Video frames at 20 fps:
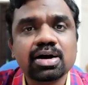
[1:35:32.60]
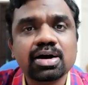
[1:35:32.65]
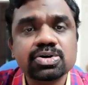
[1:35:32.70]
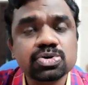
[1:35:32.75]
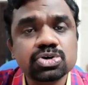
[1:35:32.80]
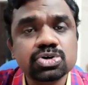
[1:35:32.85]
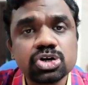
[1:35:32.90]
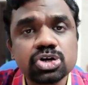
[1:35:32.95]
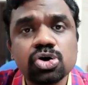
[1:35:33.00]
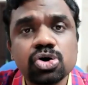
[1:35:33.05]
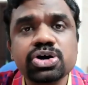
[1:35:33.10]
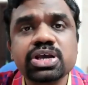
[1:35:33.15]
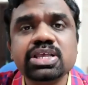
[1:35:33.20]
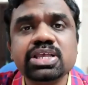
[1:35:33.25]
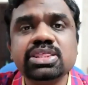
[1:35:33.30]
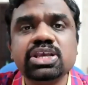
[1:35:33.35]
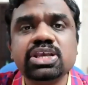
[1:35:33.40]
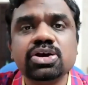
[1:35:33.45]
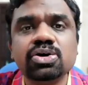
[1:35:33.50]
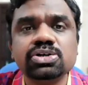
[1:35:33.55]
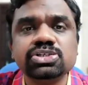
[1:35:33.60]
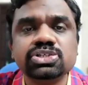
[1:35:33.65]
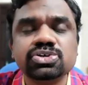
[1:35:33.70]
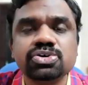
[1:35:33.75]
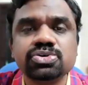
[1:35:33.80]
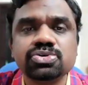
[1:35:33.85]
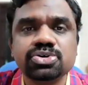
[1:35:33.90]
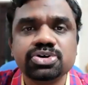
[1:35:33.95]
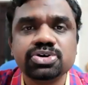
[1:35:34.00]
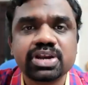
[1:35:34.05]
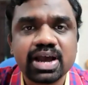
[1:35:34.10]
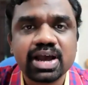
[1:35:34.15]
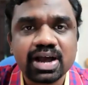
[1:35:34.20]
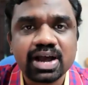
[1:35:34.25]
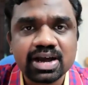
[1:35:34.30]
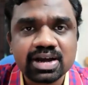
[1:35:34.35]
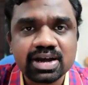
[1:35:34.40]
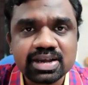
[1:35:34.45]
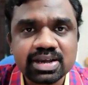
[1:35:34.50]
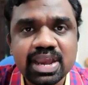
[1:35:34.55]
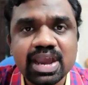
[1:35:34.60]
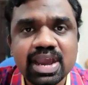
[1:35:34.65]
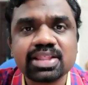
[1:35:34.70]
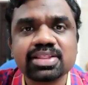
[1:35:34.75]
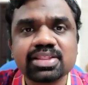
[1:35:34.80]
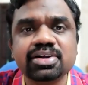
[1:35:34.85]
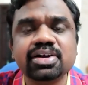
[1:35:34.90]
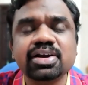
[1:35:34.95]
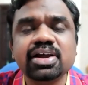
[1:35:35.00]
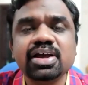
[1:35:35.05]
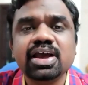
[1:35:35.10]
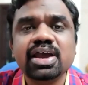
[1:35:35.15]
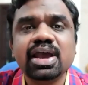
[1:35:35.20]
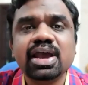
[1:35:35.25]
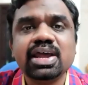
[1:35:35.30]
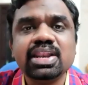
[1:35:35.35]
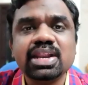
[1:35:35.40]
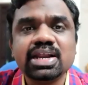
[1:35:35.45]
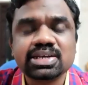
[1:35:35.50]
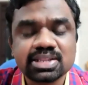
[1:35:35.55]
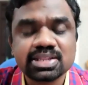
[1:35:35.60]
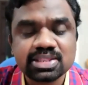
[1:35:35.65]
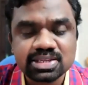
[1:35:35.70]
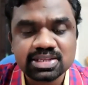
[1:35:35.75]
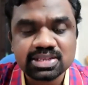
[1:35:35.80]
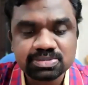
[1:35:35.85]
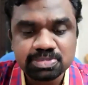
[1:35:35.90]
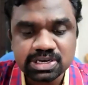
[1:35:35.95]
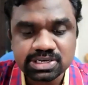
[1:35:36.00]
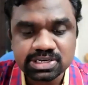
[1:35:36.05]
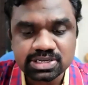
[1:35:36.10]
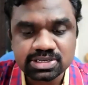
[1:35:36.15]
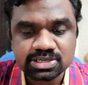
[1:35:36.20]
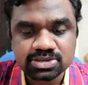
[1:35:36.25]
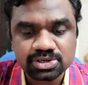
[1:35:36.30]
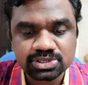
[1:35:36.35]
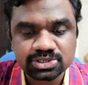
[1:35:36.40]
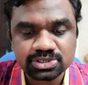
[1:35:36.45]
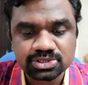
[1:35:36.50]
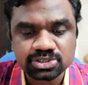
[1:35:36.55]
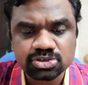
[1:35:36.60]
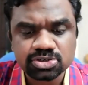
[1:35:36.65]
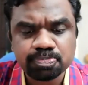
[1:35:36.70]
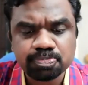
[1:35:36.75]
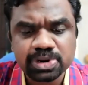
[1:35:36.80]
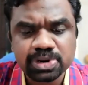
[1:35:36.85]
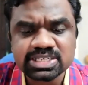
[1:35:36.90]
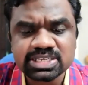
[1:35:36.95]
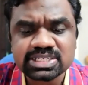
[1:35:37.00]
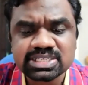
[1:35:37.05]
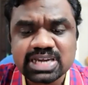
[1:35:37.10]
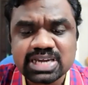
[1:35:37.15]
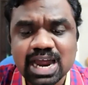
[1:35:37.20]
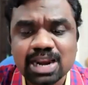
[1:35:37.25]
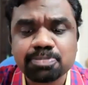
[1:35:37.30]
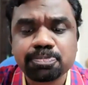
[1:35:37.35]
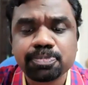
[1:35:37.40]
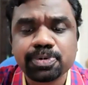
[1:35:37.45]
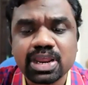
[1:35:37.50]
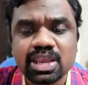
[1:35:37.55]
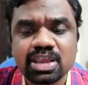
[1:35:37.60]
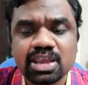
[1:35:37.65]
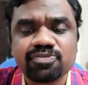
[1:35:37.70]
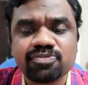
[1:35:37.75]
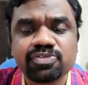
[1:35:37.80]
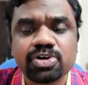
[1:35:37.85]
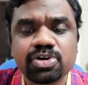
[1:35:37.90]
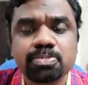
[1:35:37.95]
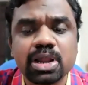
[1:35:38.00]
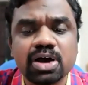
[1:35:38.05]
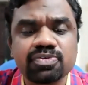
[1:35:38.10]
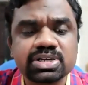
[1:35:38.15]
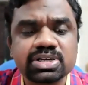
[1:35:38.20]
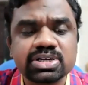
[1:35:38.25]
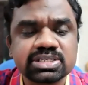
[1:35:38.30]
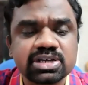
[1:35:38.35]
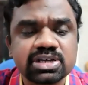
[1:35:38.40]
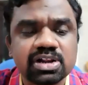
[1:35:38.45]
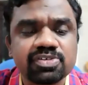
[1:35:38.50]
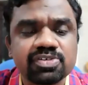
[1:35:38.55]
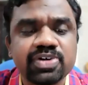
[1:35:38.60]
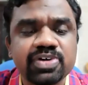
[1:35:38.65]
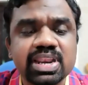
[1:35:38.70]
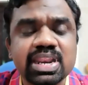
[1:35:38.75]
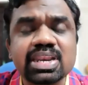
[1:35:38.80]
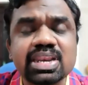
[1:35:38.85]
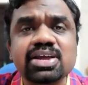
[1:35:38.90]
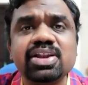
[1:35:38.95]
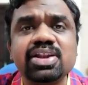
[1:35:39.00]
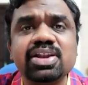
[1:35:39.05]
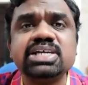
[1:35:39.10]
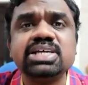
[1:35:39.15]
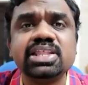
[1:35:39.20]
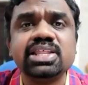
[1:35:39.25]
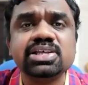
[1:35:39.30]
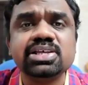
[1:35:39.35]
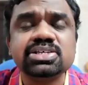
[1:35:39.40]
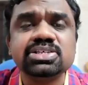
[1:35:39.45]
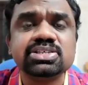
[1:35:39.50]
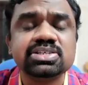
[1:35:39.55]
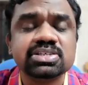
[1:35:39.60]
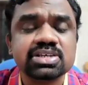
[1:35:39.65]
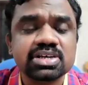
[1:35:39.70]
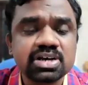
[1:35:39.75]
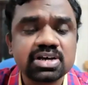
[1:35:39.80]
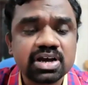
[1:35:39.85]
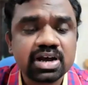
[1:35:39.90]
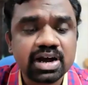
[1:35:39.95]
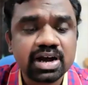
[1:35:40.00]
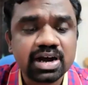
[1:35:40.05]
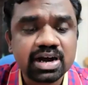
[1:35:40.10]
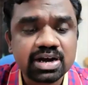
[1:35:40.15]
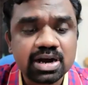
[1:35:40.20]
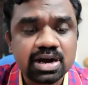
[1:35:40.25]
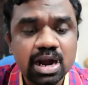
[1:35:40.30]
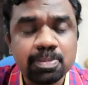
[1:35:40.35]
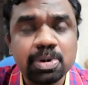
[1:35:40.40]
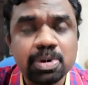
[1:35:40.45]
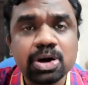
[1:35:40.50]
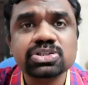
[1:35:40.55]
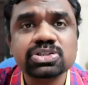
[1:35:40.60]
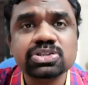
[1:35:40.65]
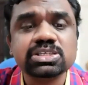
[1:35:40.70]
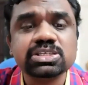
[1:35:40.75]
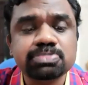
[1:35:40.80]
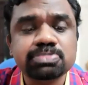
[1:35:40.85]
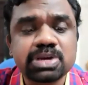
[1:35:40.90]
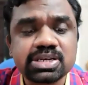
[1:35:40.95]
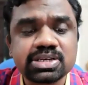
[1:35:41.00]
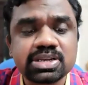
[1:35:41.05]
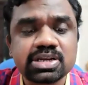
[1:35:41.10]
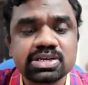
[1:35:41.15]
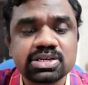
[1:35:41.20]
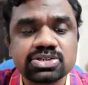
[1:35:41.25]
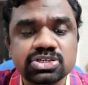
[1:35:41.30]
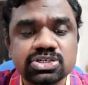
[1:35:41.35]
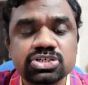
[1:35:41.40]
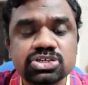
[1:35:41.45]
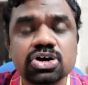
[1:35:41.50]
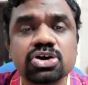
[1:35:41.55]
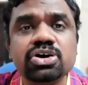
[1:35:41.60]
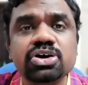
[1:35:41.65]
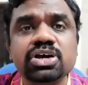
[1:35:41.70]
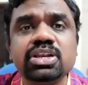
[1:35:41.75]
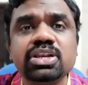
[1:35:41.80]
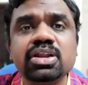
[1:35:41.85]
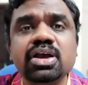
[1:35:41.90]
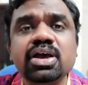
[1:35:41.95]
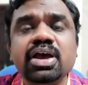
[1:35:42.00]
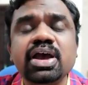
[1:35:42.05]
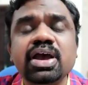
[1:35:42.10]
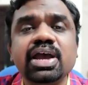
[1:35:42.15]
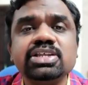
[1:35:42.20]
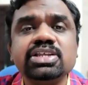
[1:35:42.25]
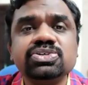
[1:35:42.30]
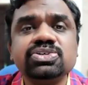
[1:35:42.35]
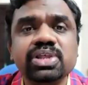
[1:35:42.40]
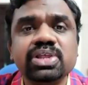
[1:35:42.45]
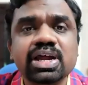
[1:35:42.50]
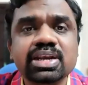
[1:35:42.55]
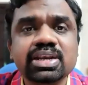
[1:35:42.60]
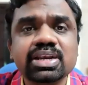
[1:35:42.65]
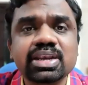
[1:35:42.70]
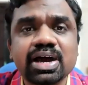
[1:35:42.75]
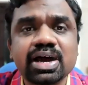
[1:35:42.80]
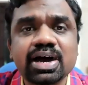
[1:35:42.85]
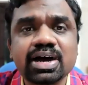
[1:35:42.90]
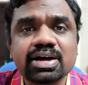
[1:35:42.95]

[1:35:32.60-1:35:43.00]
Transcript: who know Hindi also could gather and attend these meetings also. So please start praying from now itself and encourage others about this meeting to join, and so that